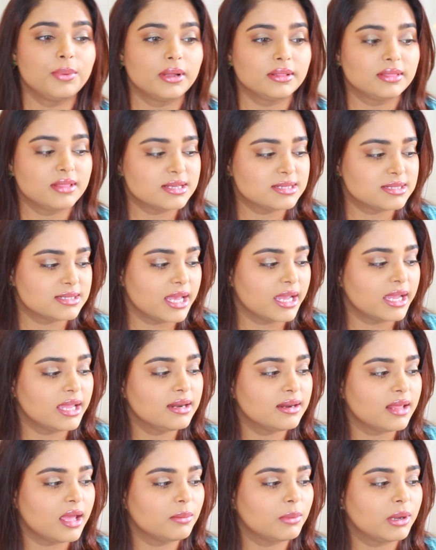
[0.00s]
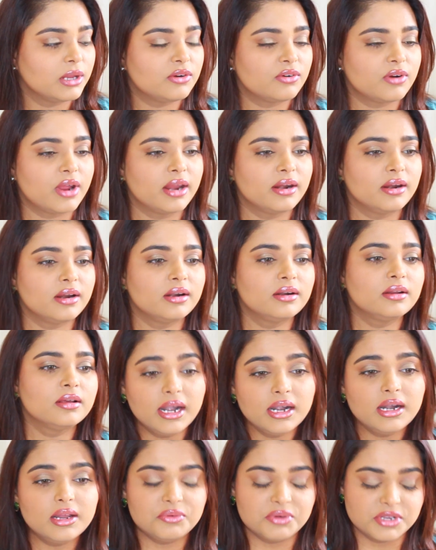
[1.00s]
but the second time I tried it
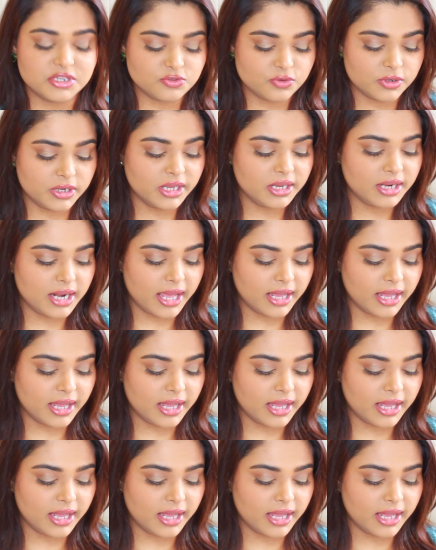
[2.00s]
individually,